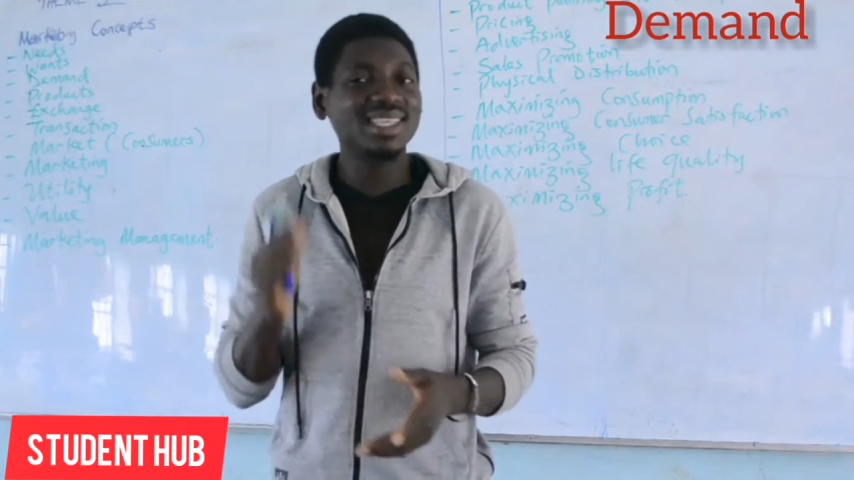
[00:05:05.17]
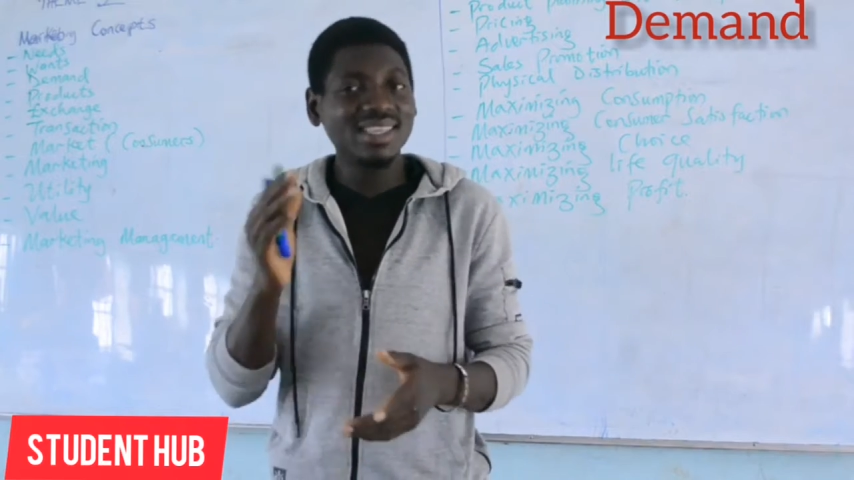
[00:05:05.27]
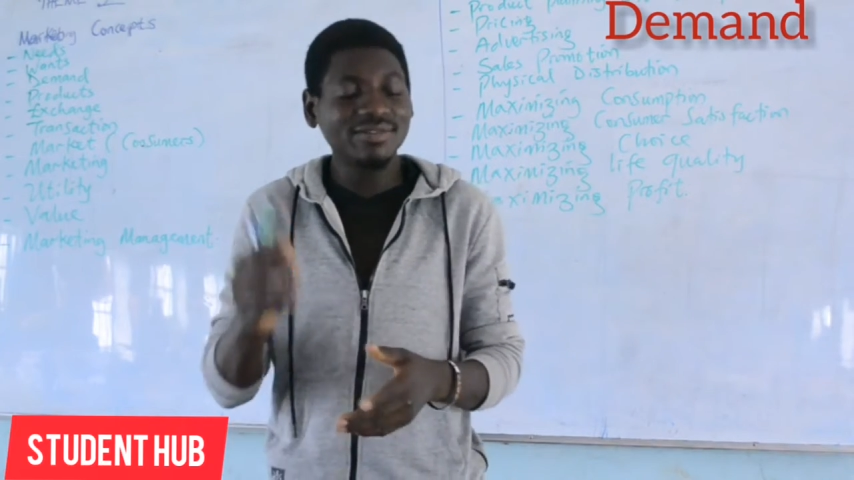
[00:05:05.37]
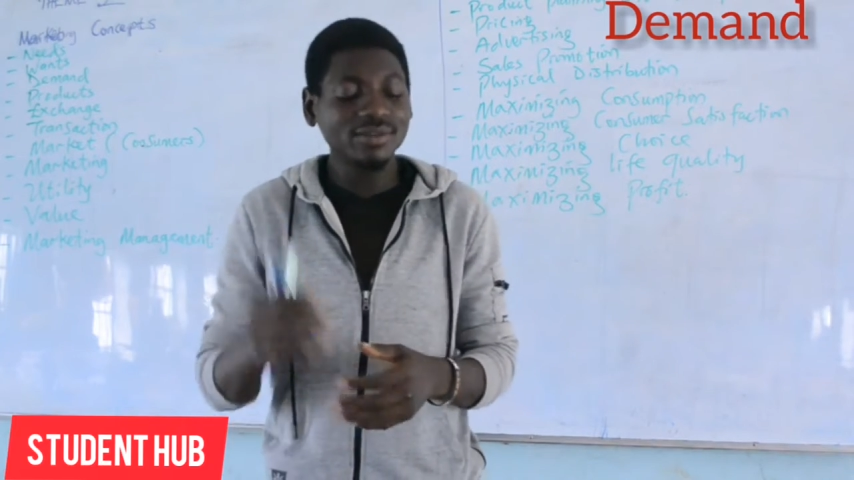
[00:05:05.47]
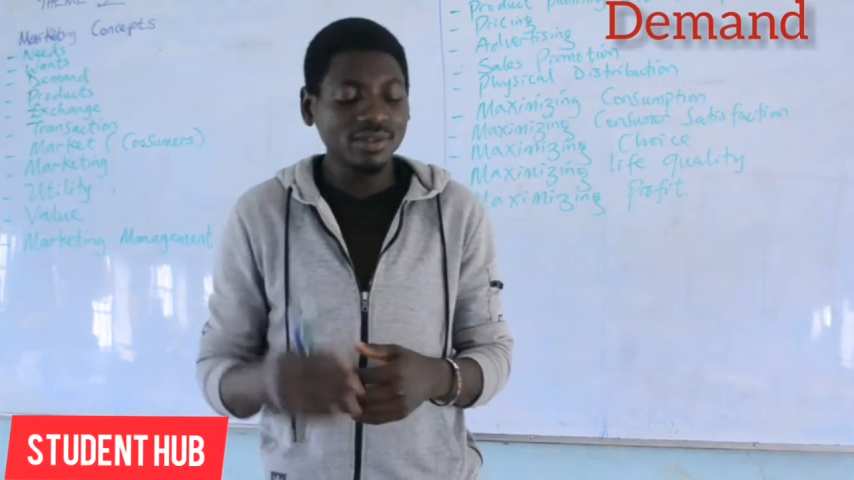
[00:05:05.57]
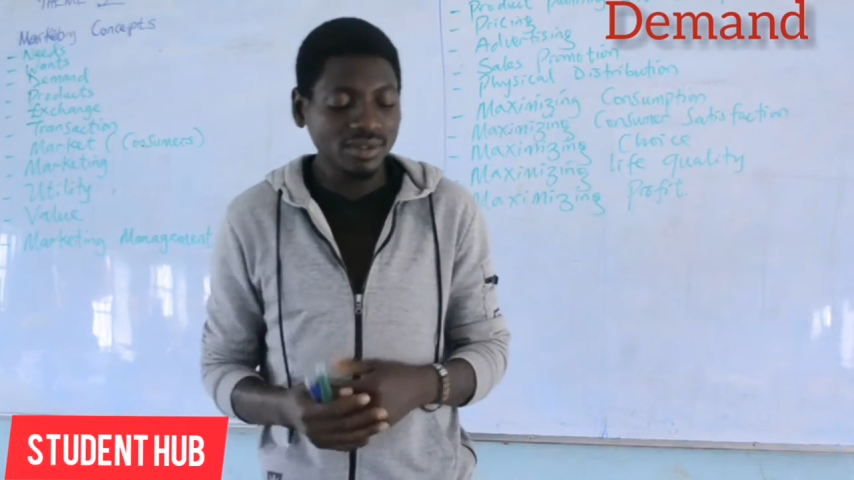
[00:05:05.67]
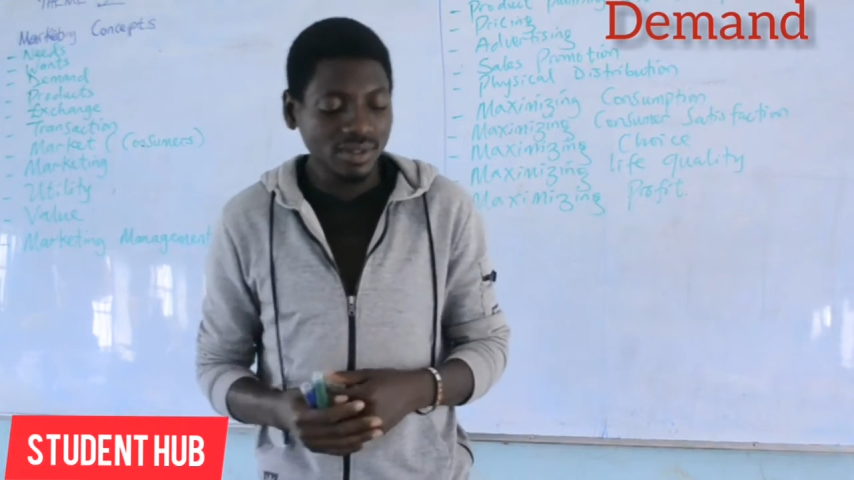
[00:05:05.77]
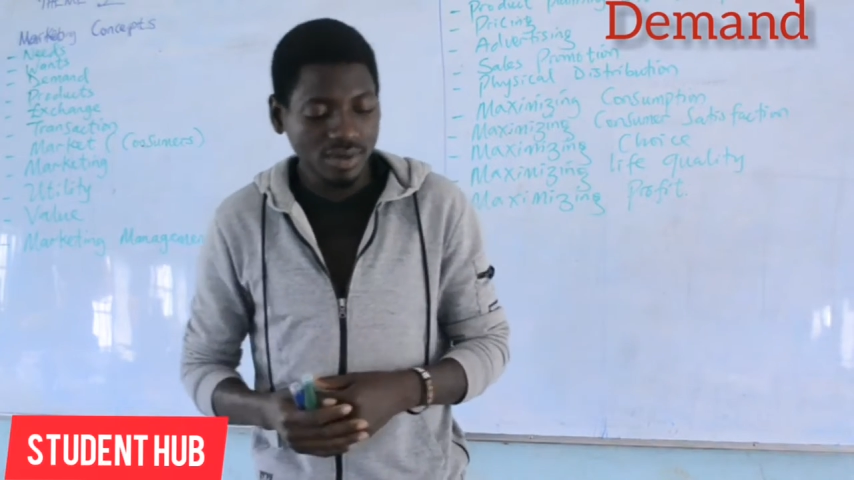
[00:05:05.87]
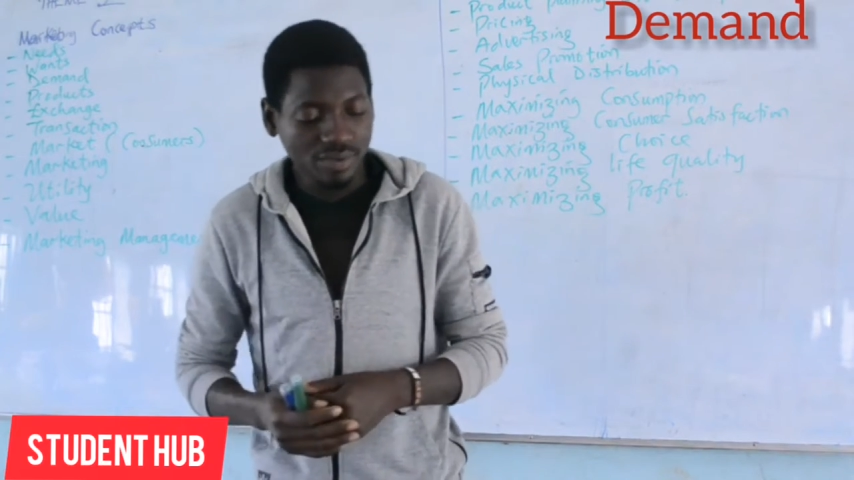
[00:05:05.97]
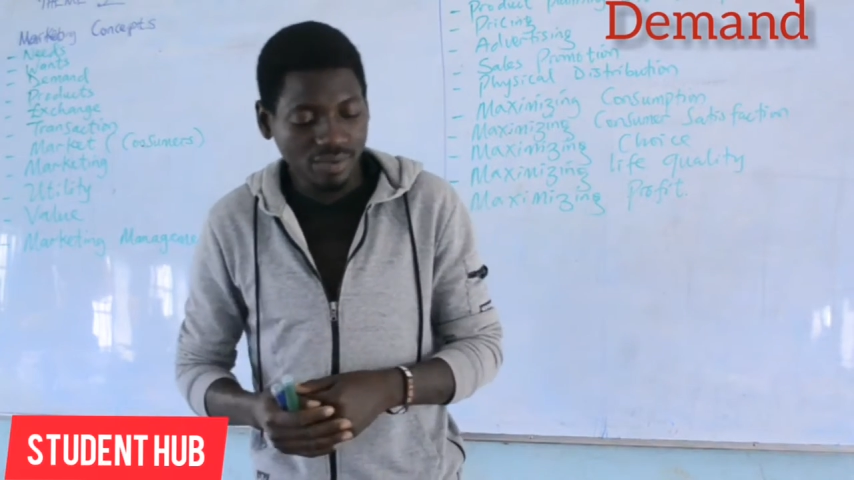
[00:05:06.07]
given
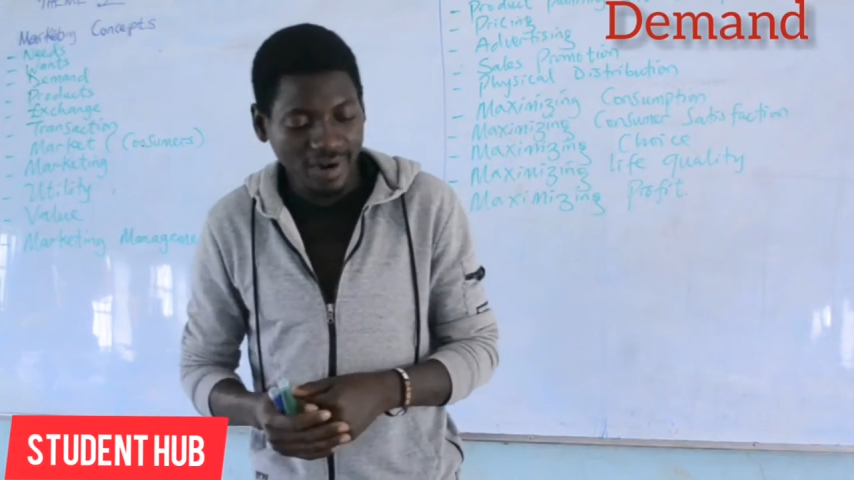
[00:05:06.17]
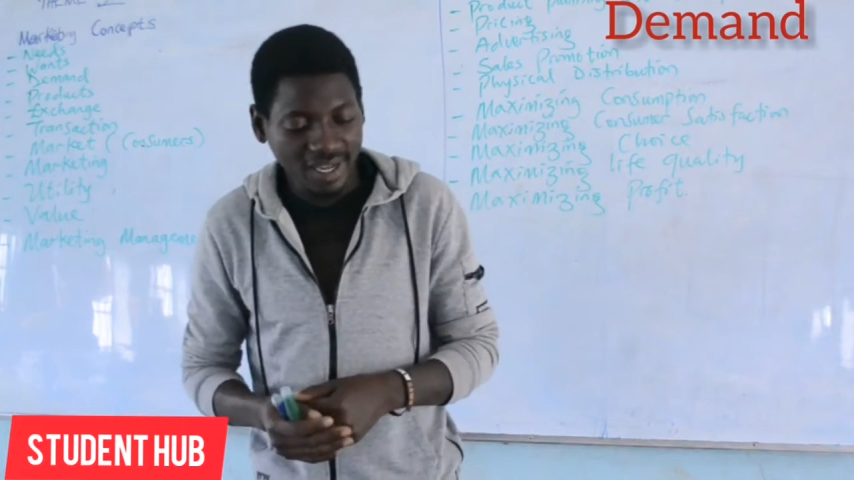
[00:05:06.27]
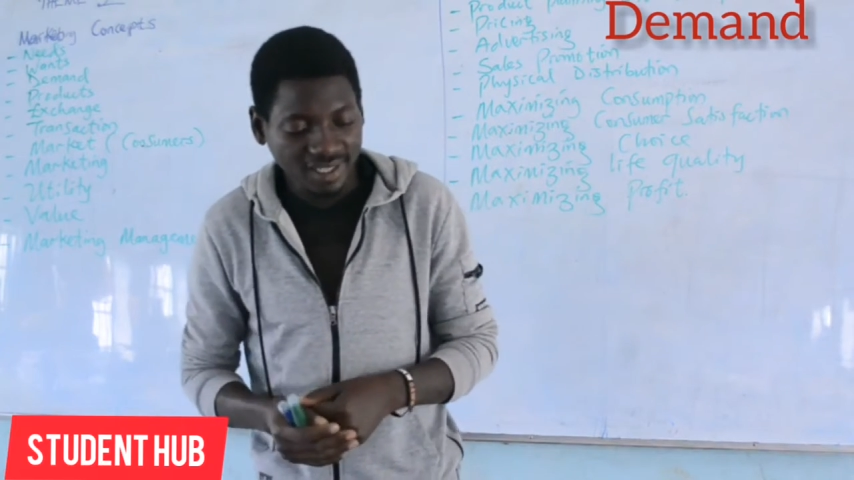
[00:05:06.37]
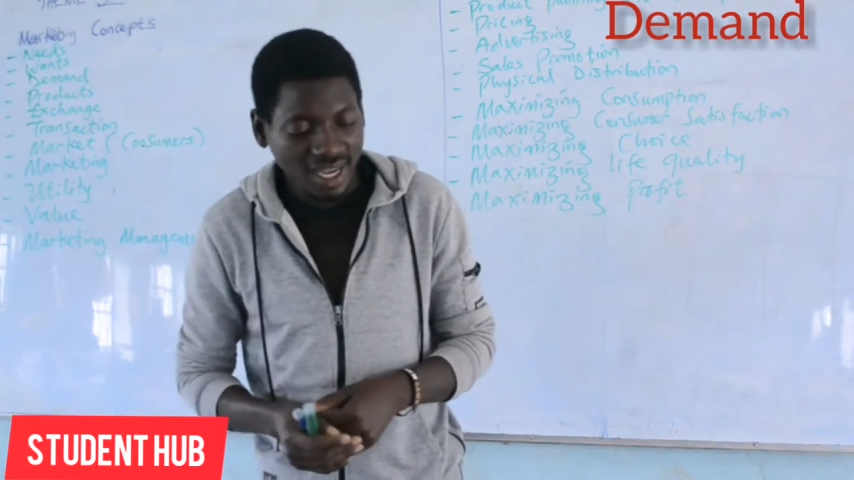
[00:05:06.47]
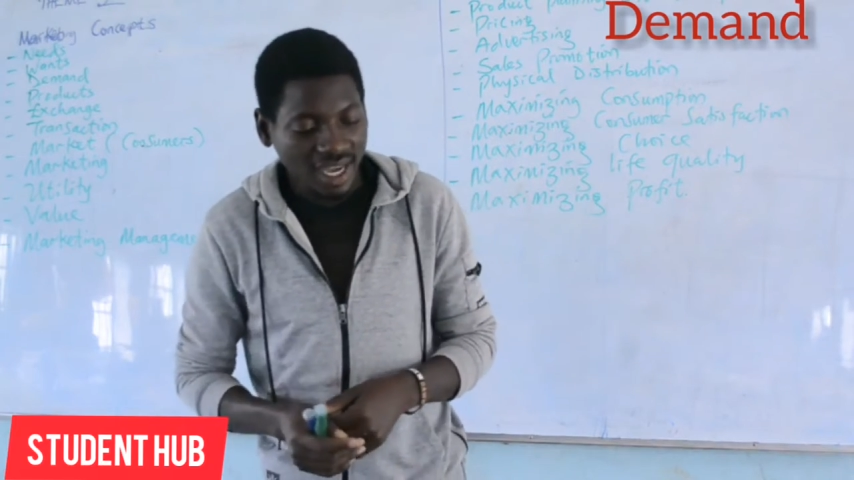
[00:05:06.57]
price.